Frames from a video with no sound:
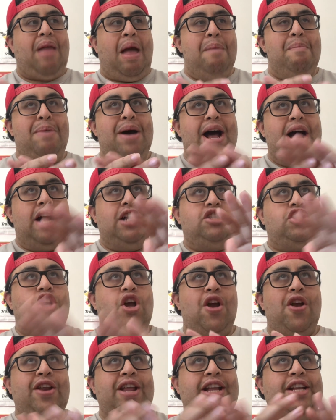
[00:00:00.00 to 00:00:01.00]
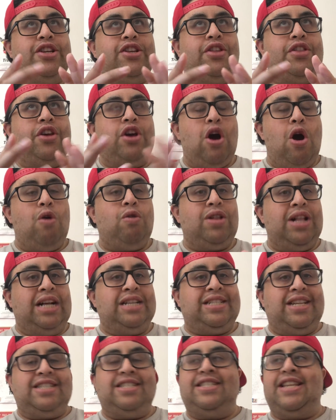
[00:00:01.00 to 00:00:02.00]
but turning into the cult
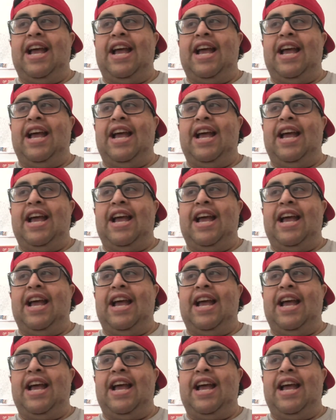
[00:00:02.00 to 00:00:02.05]
classic